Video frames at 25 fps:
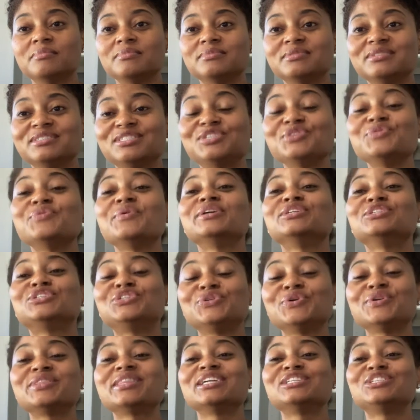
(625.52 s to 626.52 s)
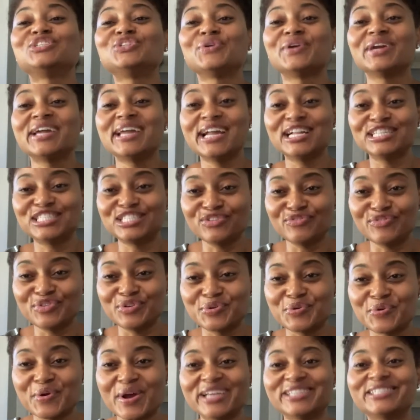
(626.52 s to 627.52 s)
to ensure that your
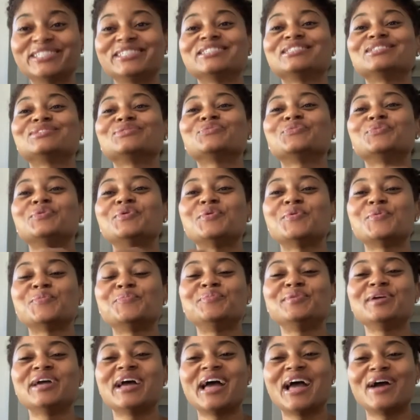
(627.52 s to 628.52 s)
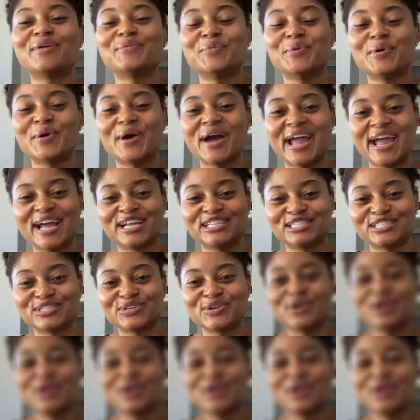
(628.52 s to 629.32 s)
interview questions will answer